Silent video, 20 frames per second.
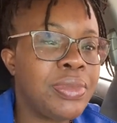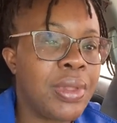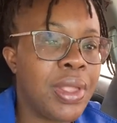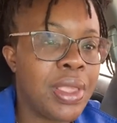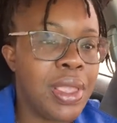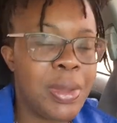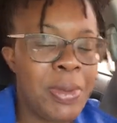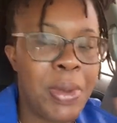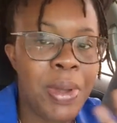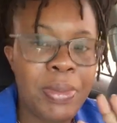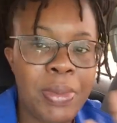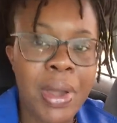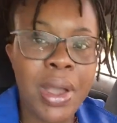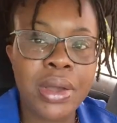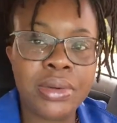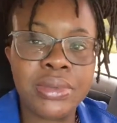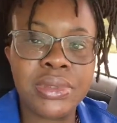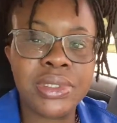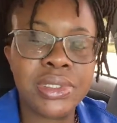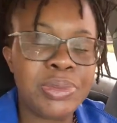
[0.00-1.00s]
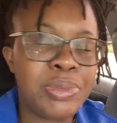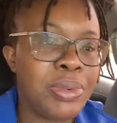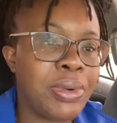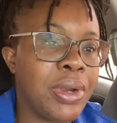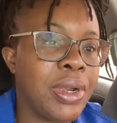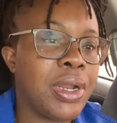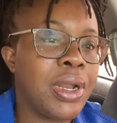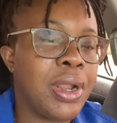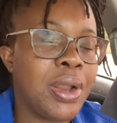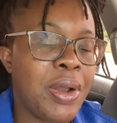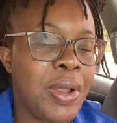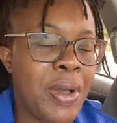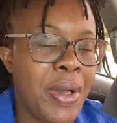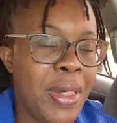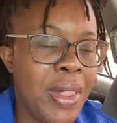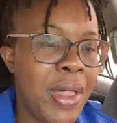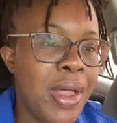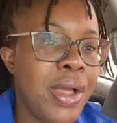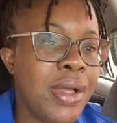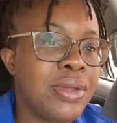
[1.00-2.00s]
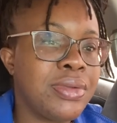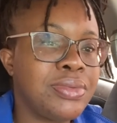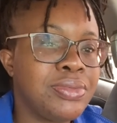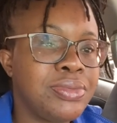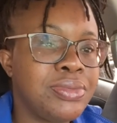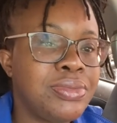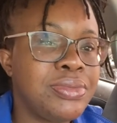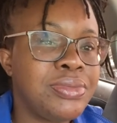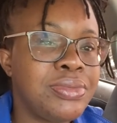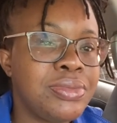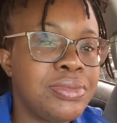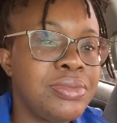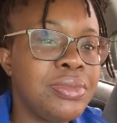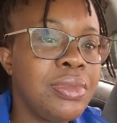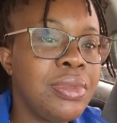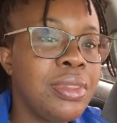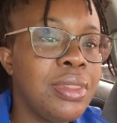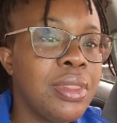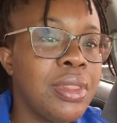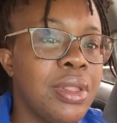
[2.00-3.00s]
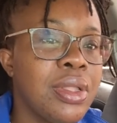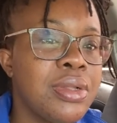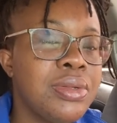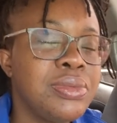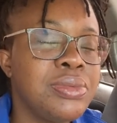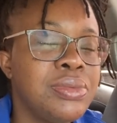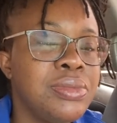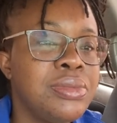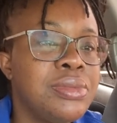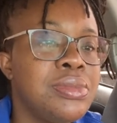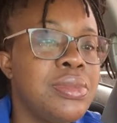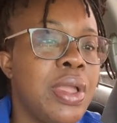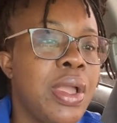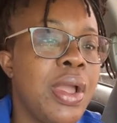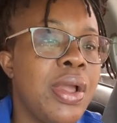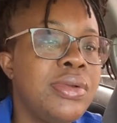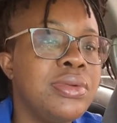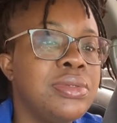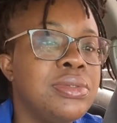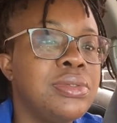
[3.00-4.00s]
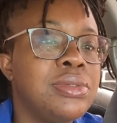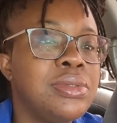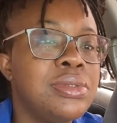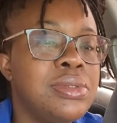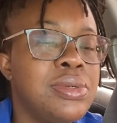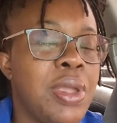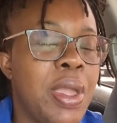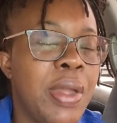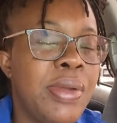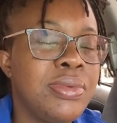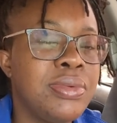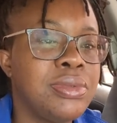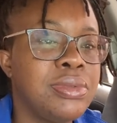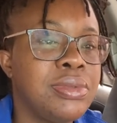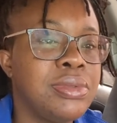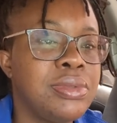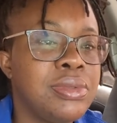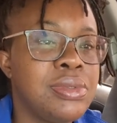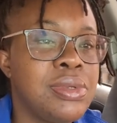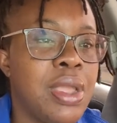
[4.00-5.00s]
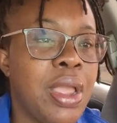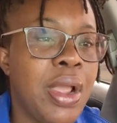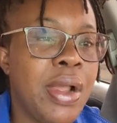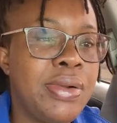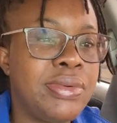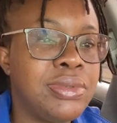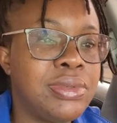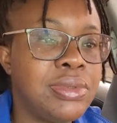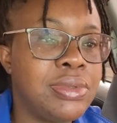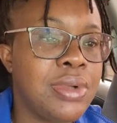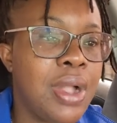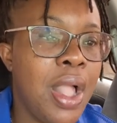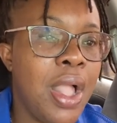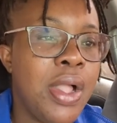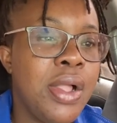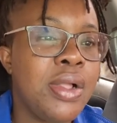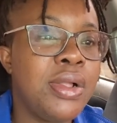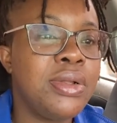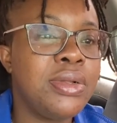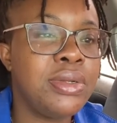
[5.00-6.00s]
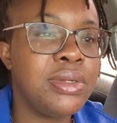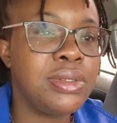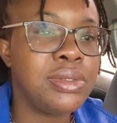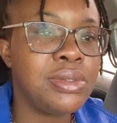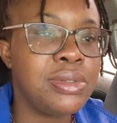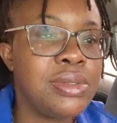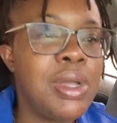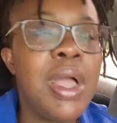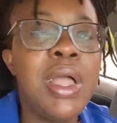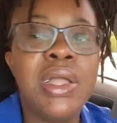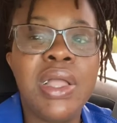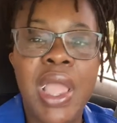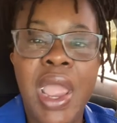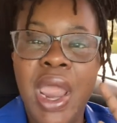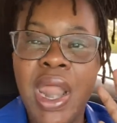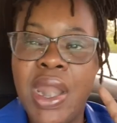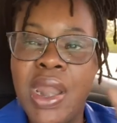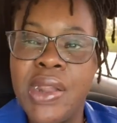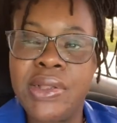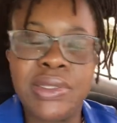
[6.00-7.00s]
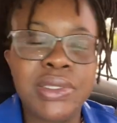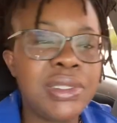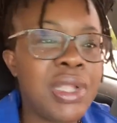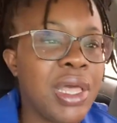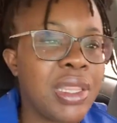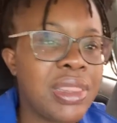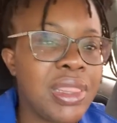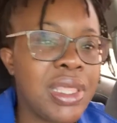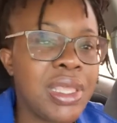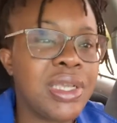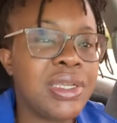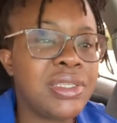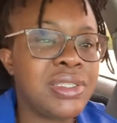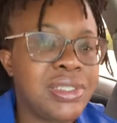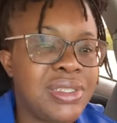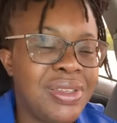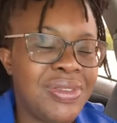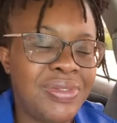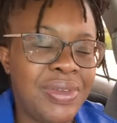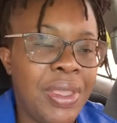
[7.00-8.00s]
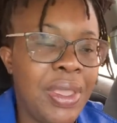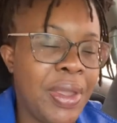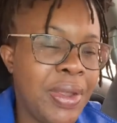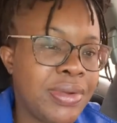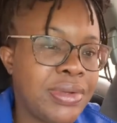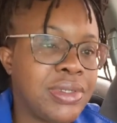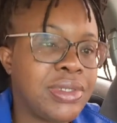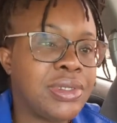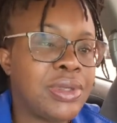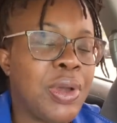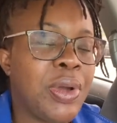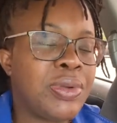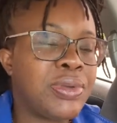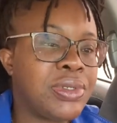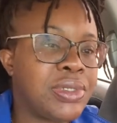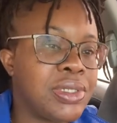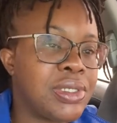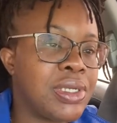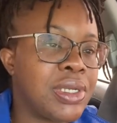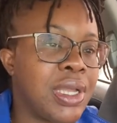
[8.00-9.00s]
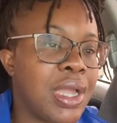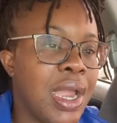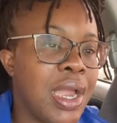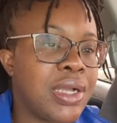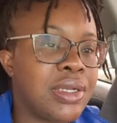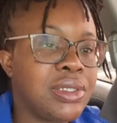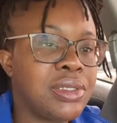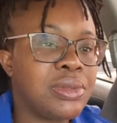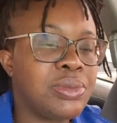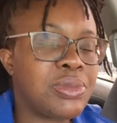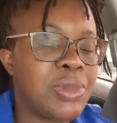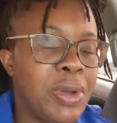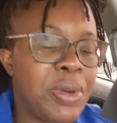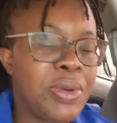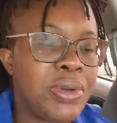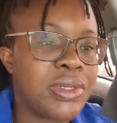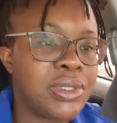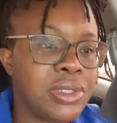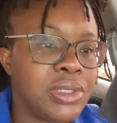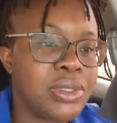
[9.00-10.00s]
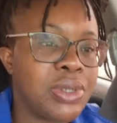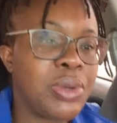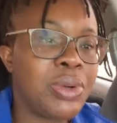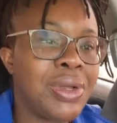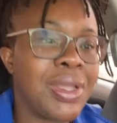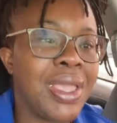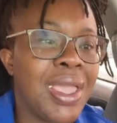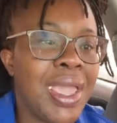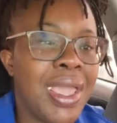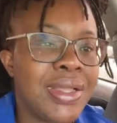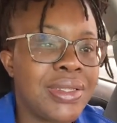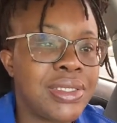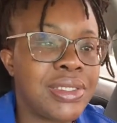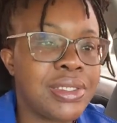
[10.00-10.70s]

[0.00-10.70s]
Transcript: yeah, my mom is praying. That God will heal her in the name of Jesus. And you guys keep her in your prayer. And it's nothing severe. So today, guys, I'm going to go get